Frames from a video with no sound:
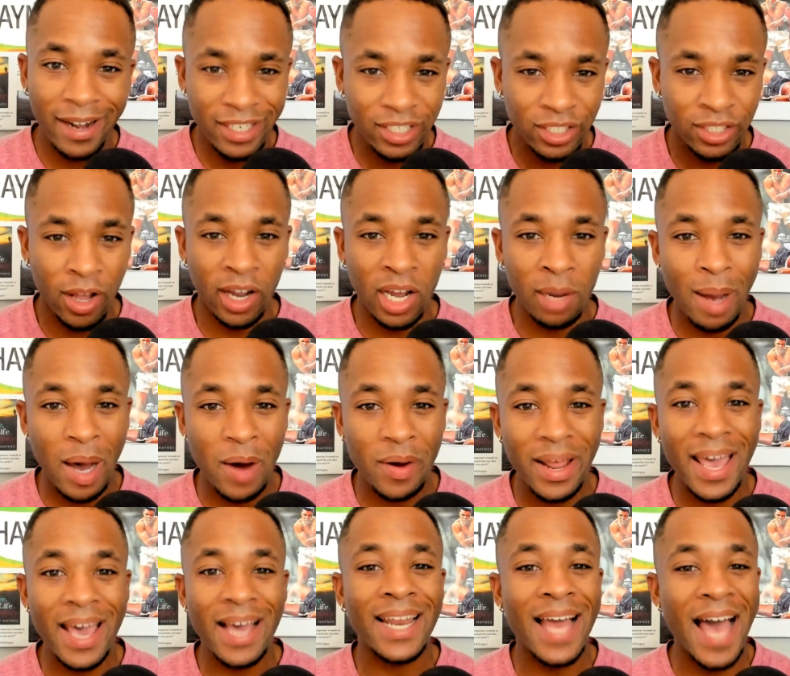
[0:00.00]
Let's talk about
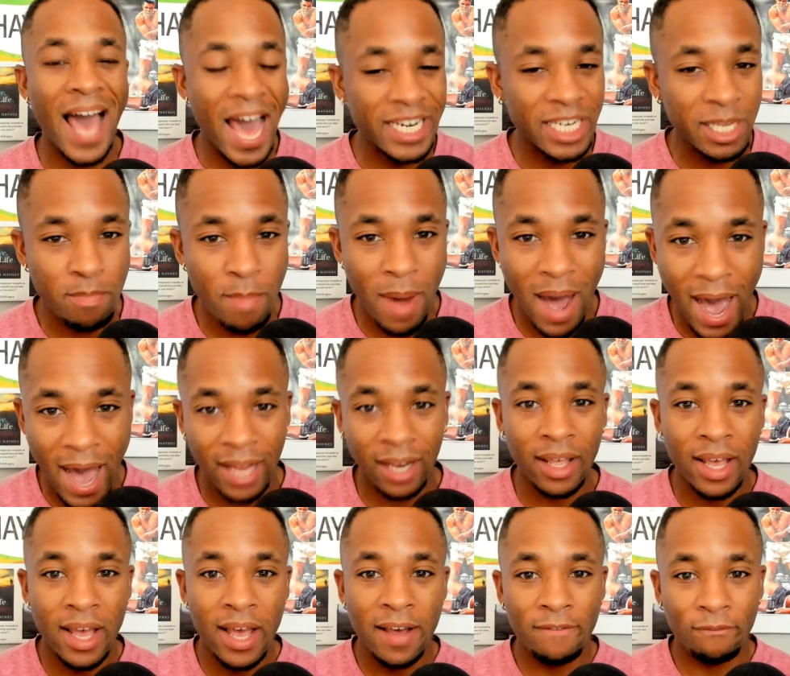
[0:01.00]
El Animal